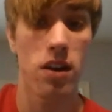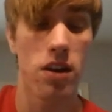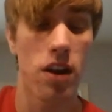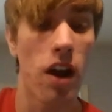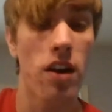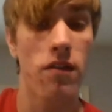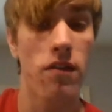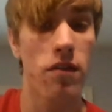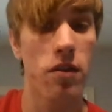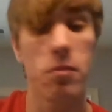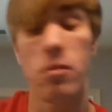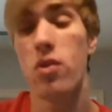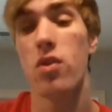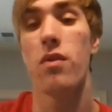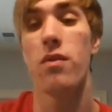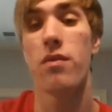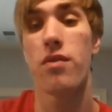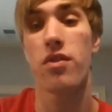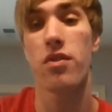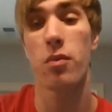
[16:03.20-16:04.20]
None of the
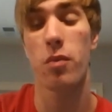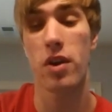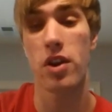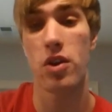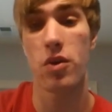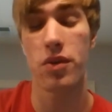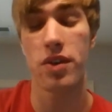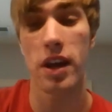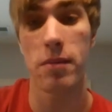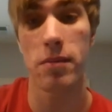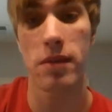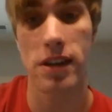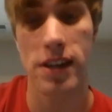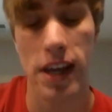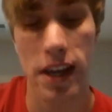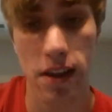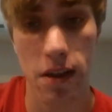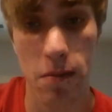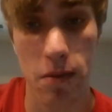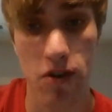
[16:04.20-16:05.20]
moves where you attempt to
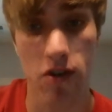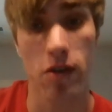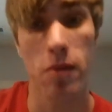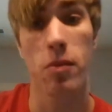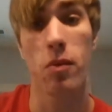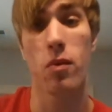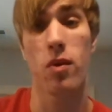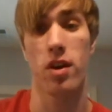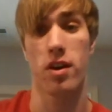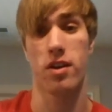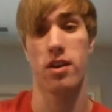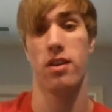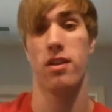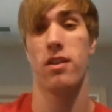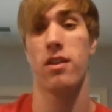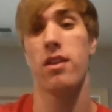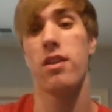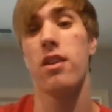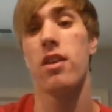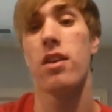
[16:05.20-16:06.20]
take the bishop work.
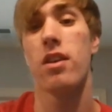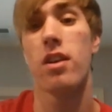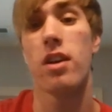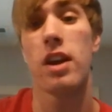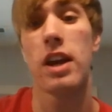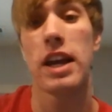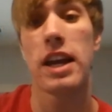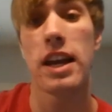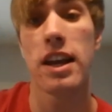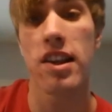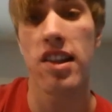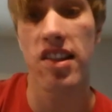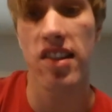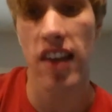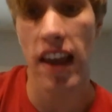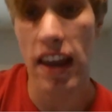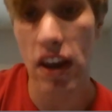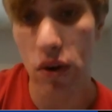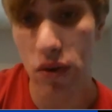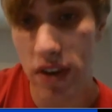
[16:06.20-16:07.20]

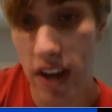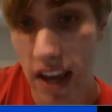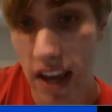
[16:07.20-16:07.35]
Say you